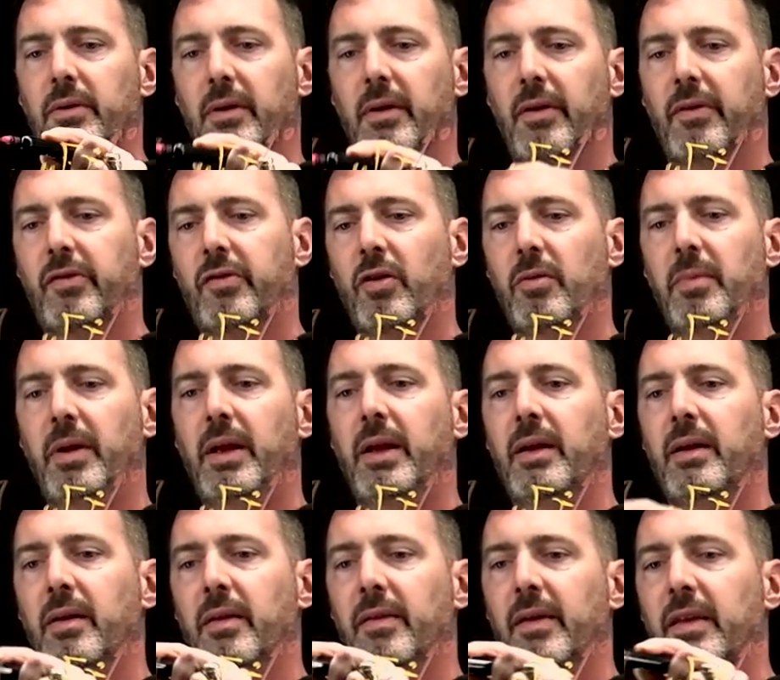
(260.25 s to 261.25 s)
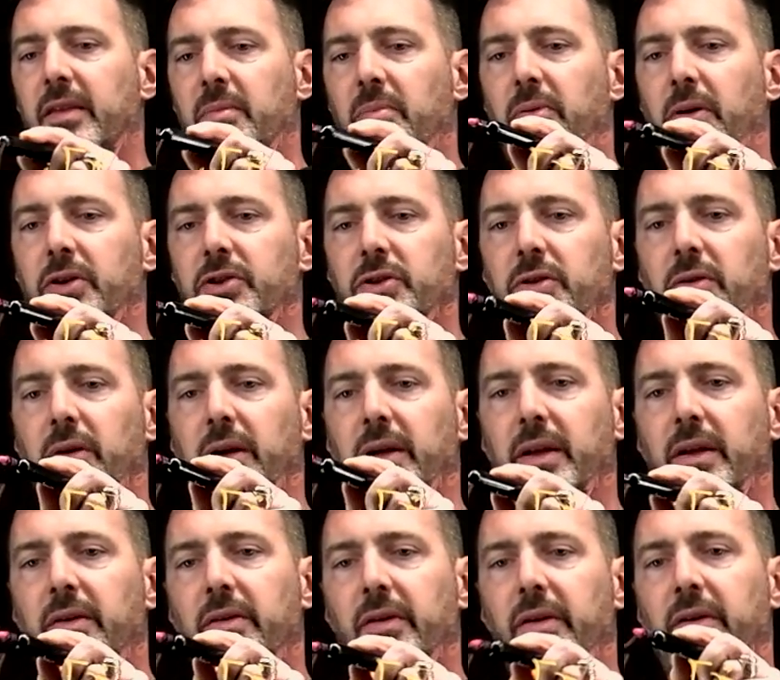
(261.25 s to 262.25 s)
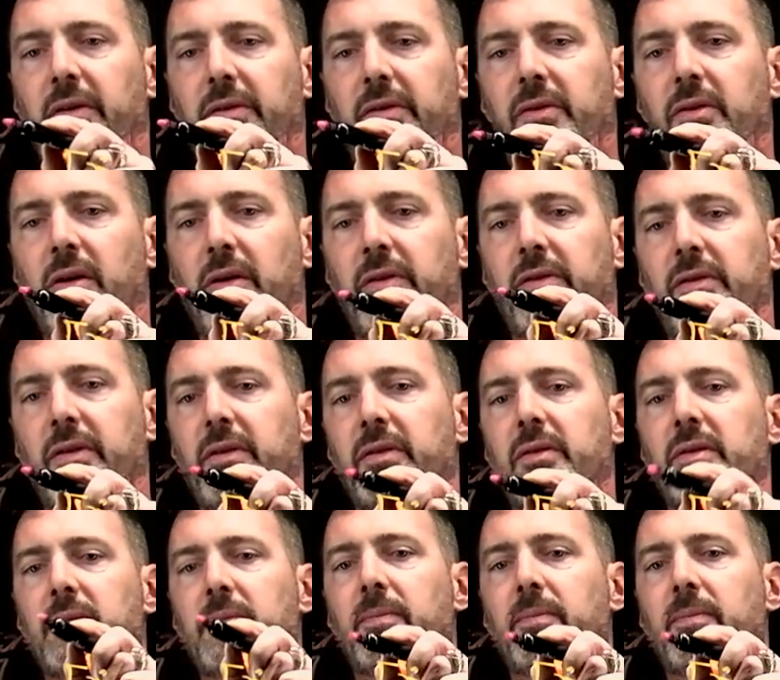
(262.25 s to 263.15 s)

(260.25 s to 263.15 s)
assuming that the pressure gradient is constant.